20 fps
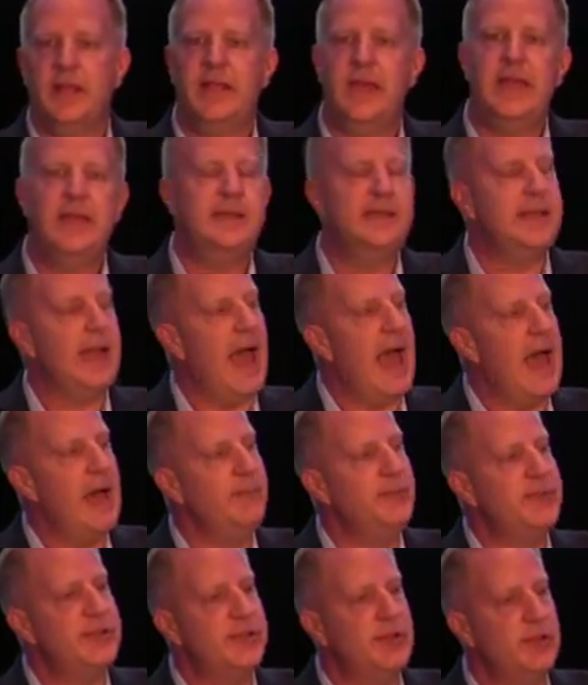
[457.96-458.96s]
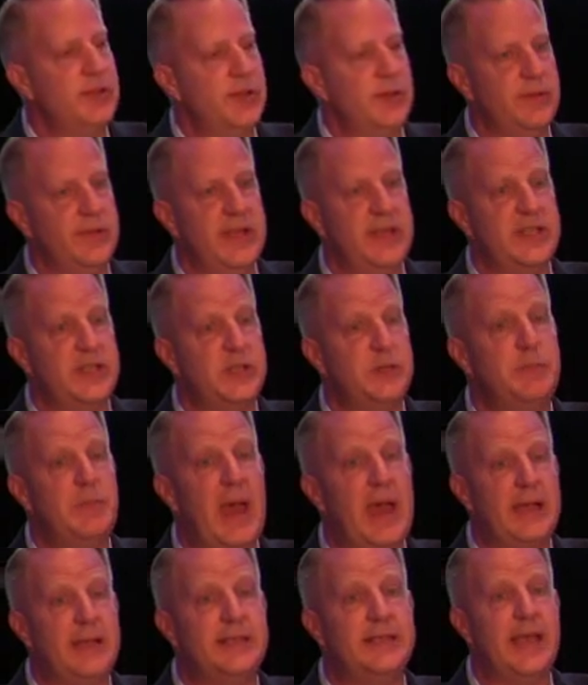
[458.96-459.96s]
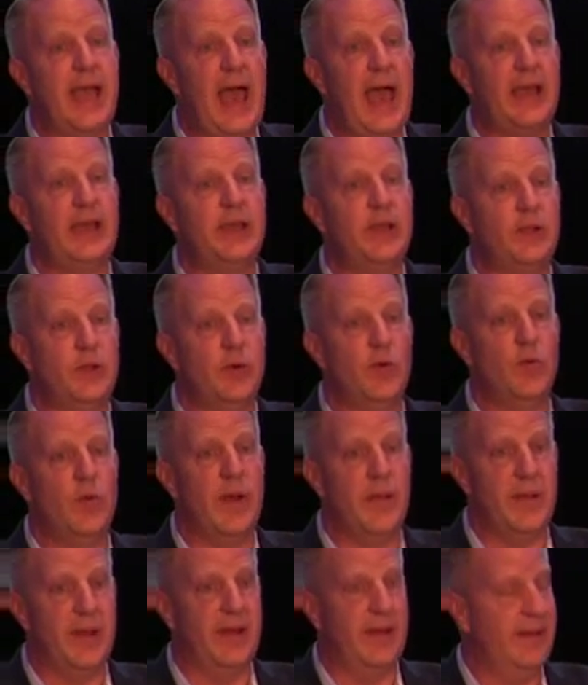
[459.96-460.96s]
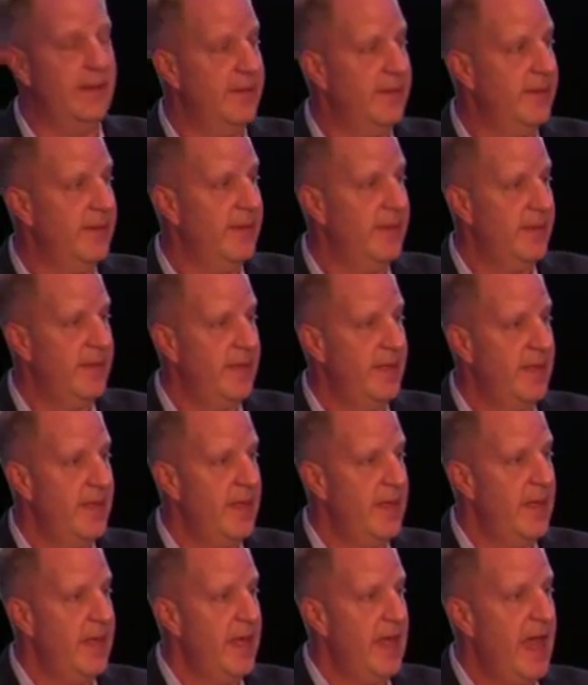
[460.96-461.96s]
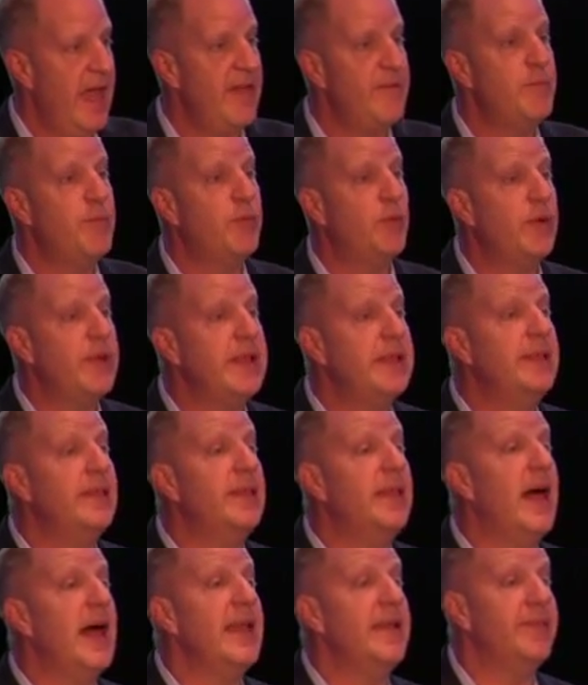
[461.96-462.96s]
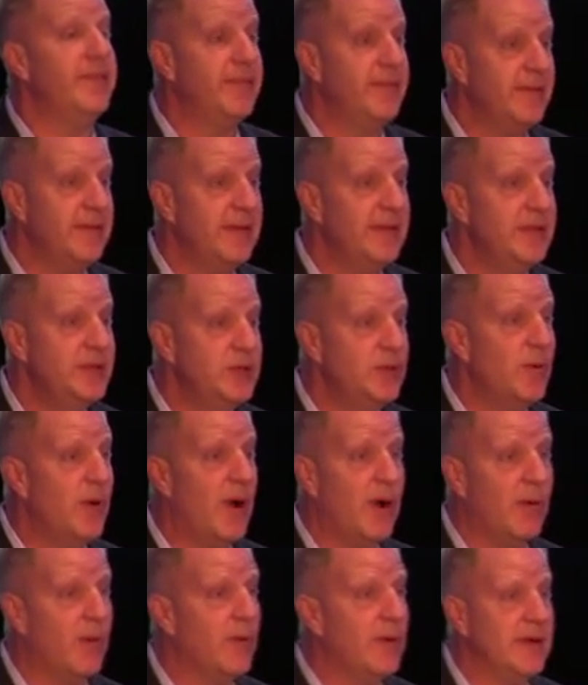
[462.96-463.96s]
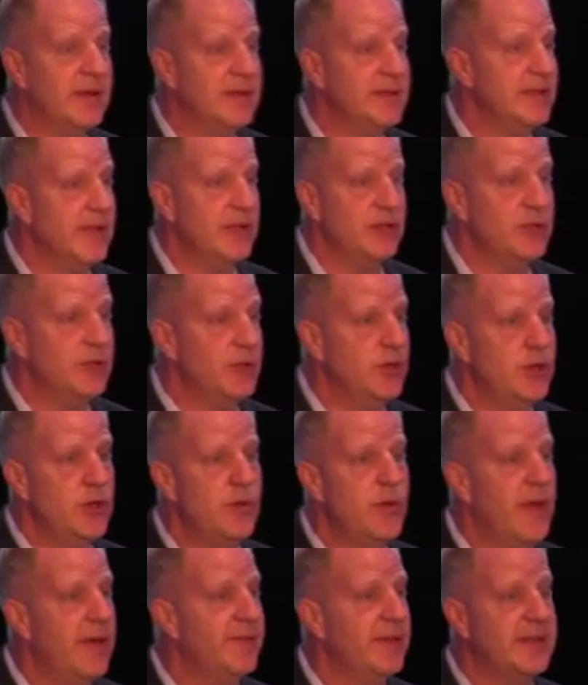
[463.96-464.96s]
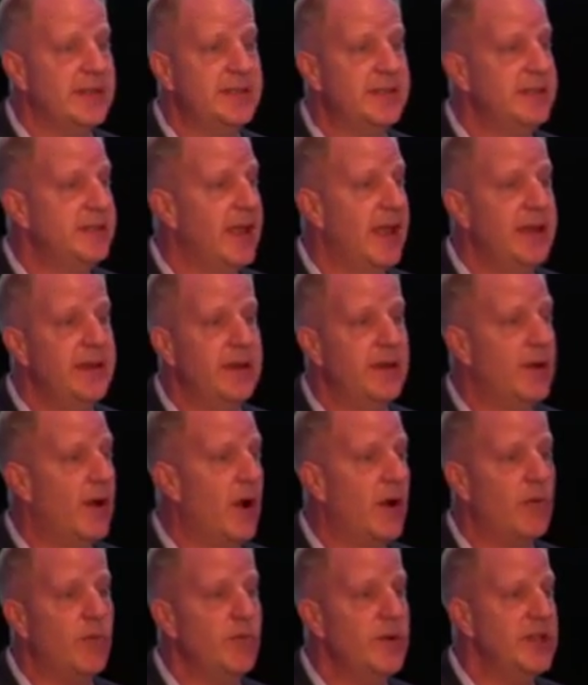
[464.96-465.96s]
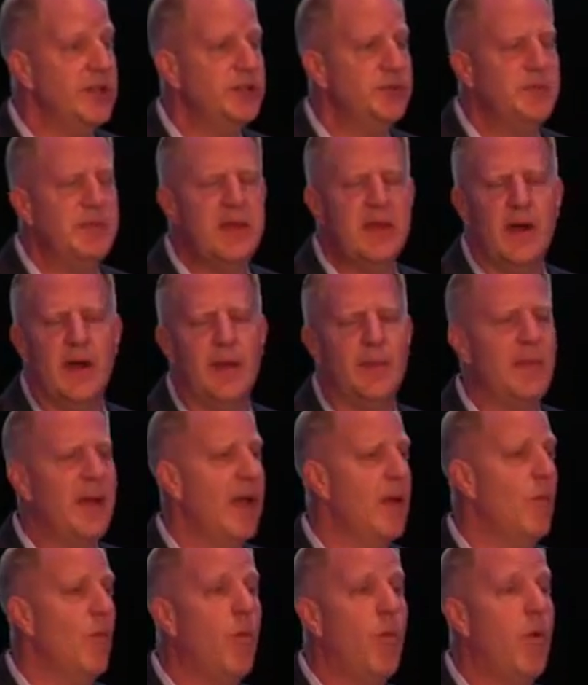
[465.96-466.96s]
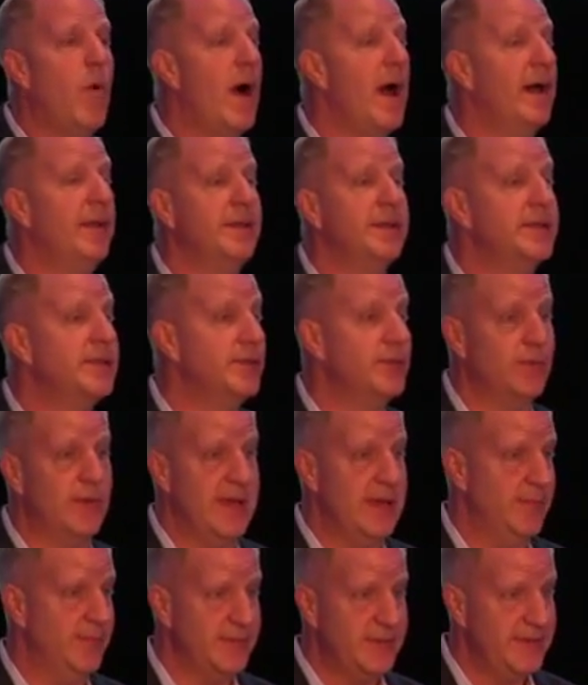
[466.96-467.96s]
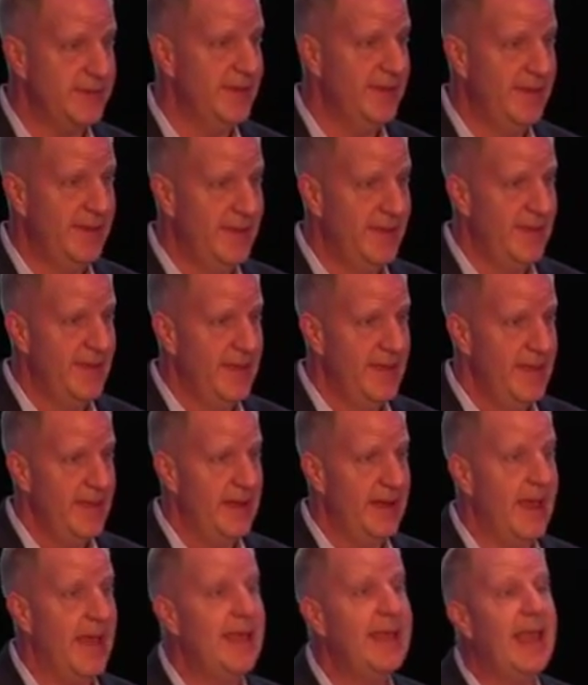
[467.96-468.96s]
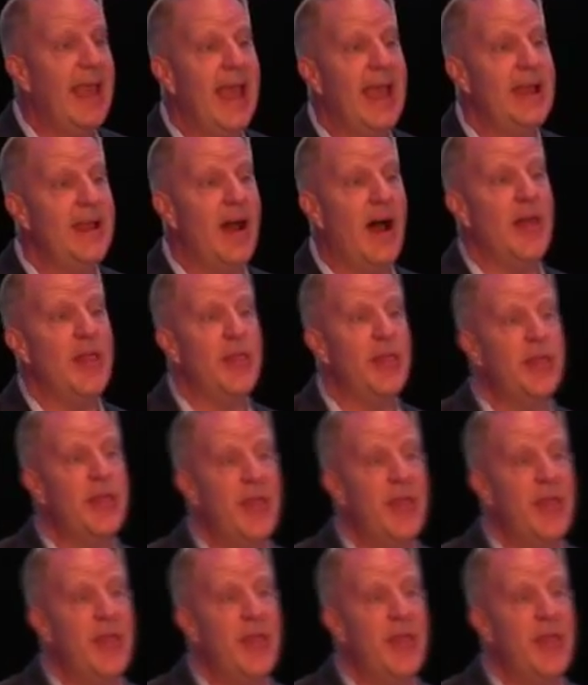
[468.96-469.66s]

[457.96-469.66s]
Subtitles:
These absolutely spectacular women have breathed life into our organization. You have extended our reach beyond my wildest dreams. And I cannot